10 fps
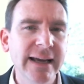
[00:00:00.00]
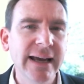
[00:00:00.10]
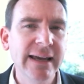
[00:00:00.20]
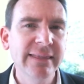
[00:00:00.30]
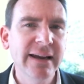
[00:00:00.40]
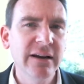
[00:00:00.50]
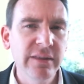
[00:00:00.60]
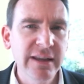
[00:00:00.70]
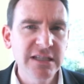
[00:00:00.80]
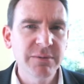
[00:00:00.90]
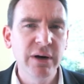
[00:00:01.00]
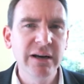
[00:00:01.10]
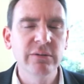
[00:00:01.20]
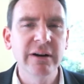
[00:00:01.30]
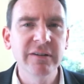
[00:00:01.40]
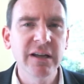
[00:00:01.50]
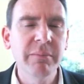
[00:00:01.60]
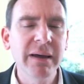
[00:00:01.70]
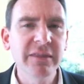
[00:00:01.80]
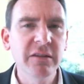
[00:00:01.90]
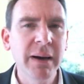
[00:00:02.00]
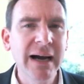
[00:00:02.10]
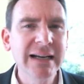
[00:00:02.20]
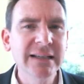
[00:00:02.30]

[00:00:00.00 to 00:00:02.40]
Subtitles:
and they're spread roughly a month apart.